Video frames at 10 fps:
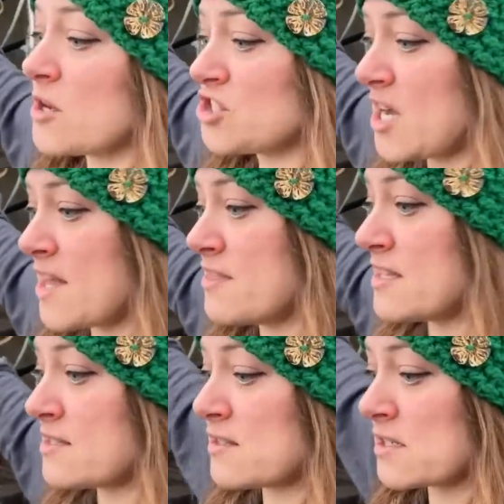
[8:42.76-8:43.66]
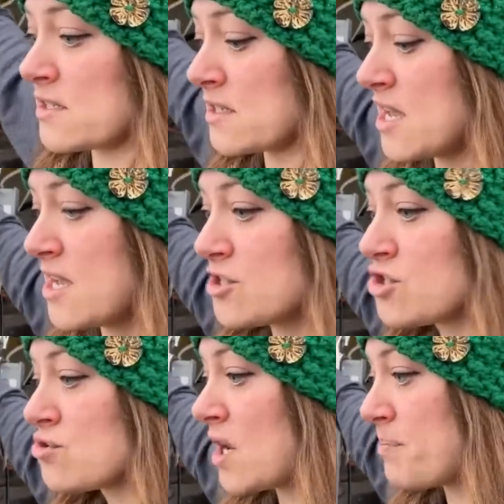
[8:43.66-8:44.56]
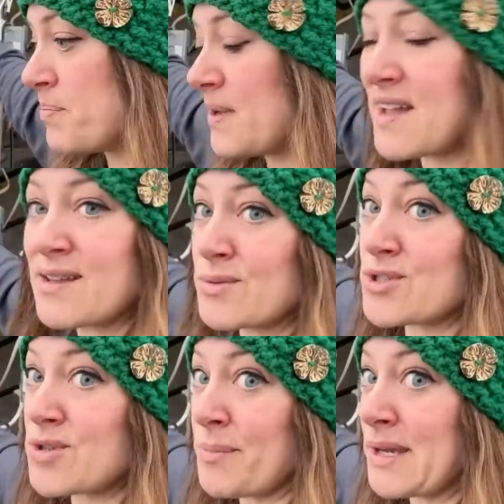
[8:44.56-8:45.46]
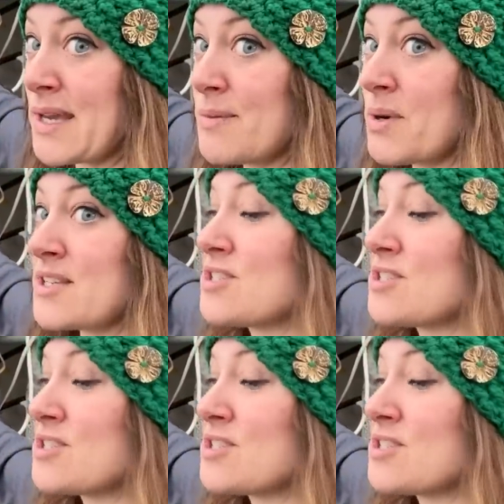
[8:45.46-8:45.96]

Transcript: much on this little strip and it was tripping it. But